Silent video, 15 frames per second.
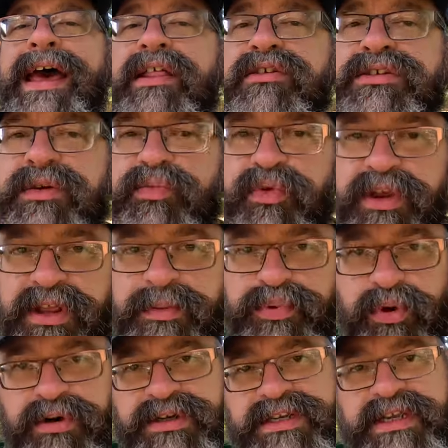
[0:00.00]
and there's some really
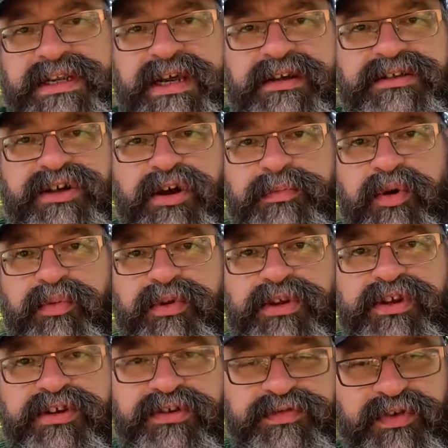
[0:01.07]
important details that could be
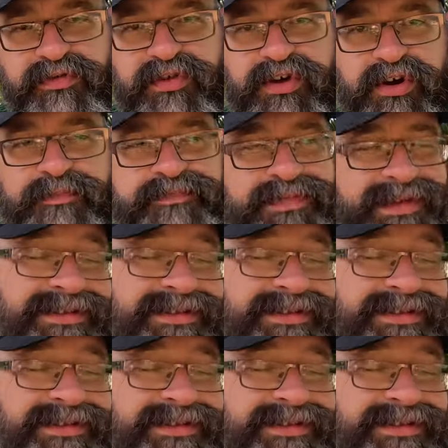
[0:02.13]
really useful for you.